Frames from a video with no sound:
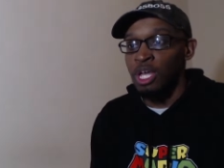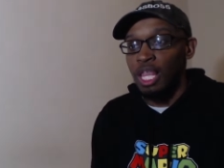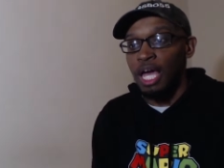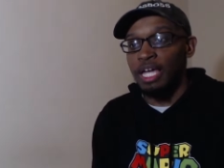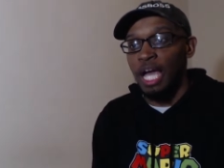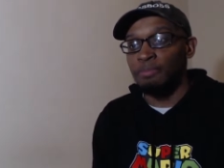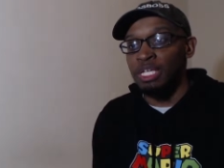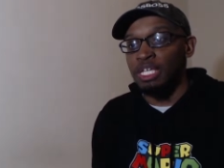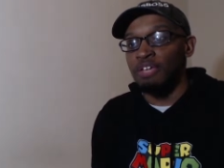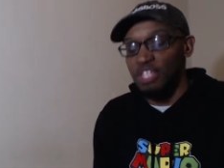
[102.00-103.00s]
like, I
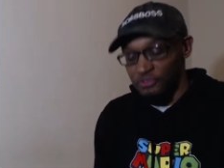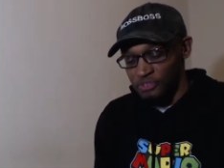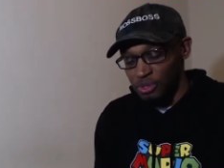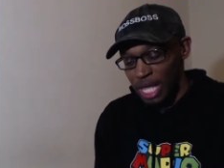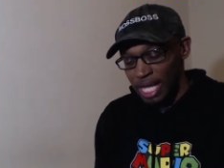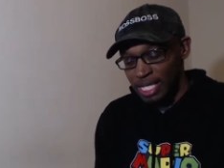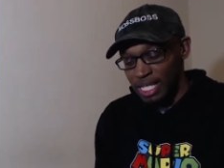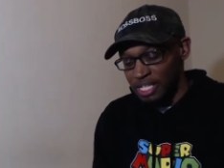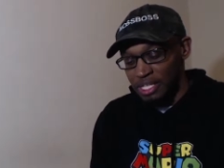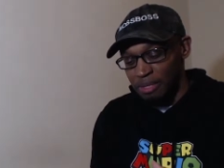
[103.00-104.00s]
mean, even if you, like,
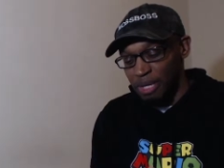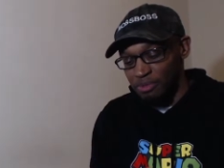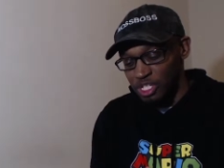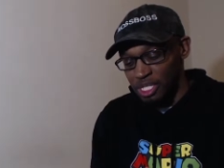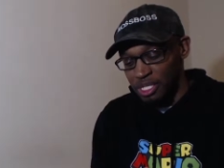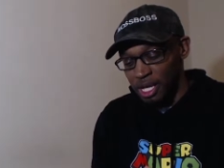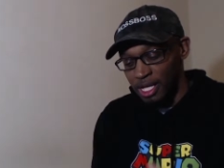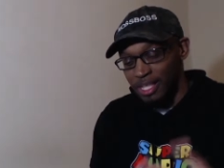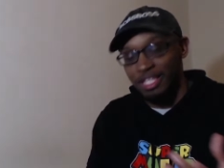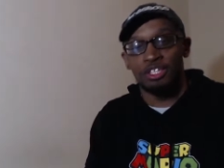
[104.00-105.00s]
lace them up just
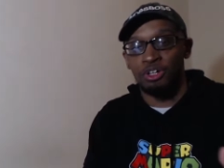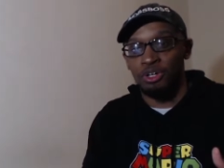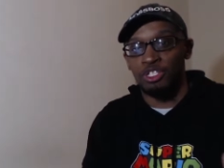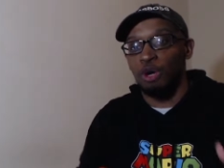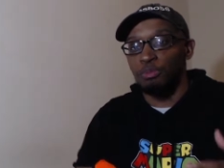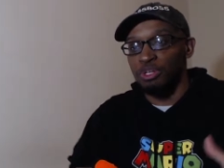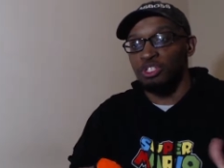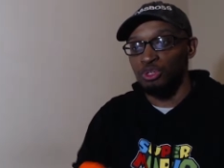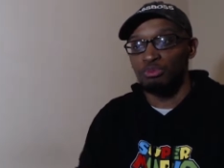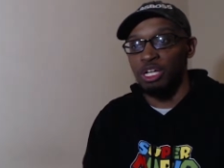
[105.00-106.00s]
a little and don't
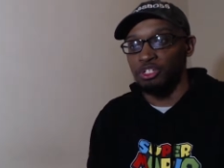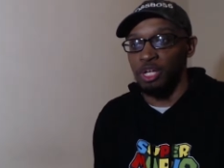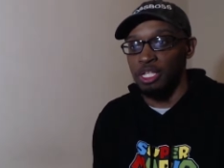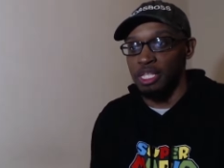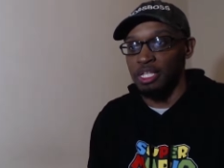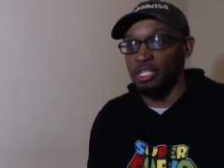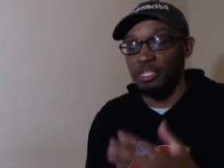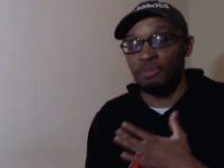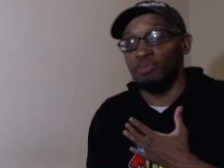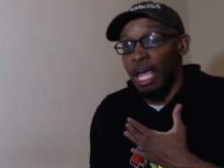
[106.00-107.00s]
put too much strength in
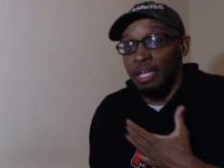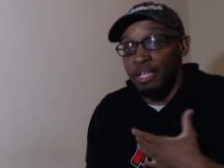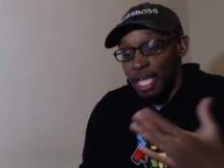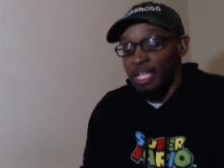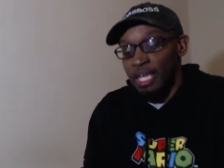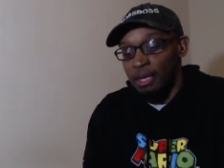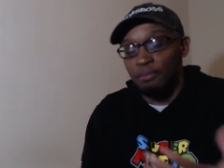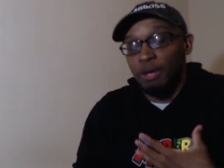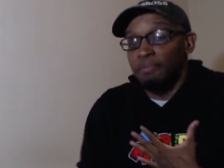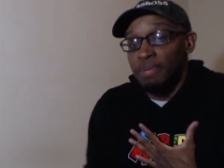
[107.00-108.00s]
it, like, in
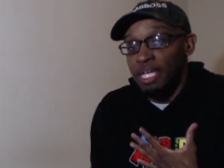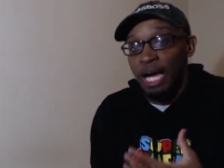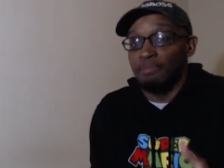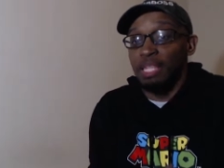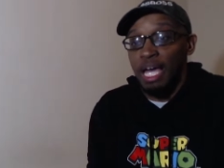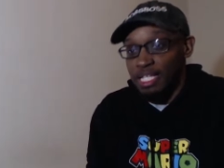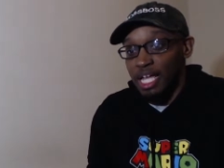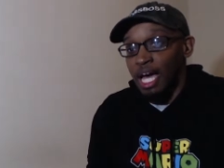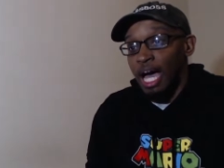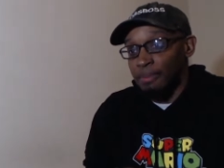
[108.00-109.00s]
it. But me, I'm like,
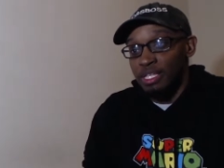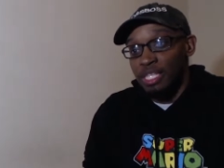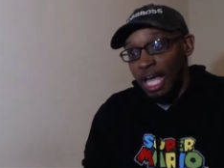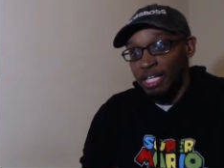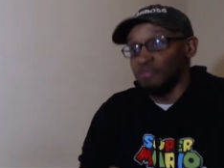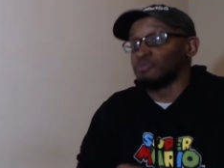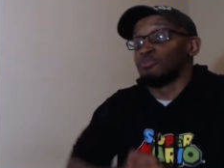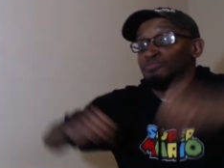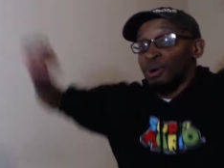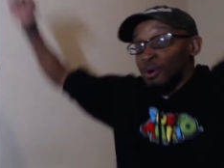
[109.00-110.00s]
nah, I be, like,
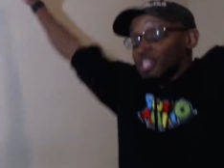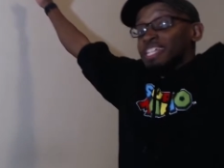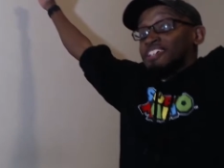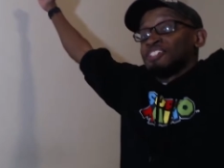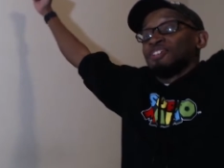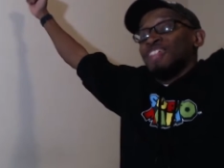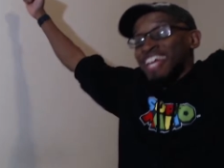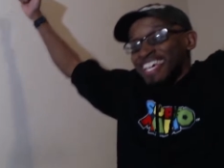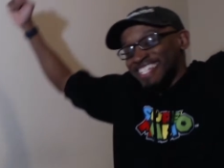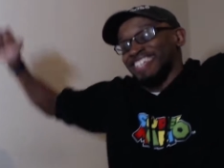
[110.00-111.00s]
pulling the
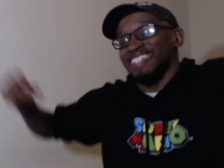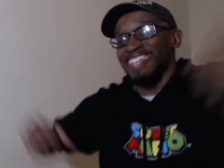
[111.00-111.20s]
shoelaces.